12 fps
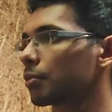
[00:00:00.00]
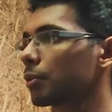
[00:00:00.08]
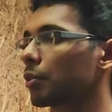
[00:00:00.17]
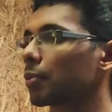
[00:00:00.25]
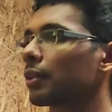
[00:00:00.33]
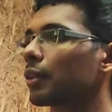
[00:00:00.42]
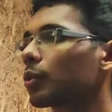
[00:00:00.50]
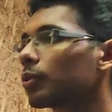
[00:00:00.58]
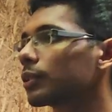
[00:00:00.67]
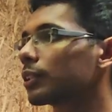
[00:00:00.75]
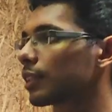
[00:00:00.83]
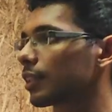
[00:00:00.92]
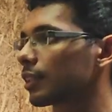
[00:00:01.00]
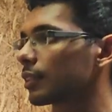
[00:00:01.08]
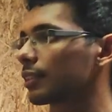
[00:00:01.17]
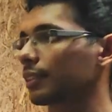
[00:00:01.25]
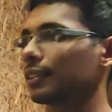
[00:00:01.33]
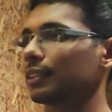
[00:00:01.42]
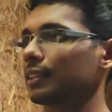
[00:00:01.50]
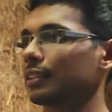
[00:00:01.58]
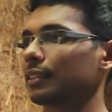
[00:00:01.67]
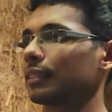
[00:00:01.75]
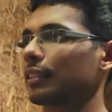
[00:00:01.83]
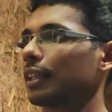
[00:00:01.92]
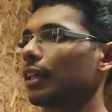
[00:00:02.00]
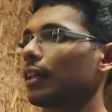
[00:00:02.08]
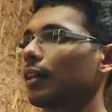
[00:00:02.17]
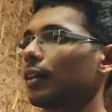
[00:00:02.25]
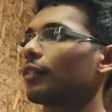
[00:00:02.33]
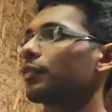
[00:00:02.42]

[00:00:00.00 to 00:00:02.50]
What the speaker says: but probably 2s, 3s, and 6s, or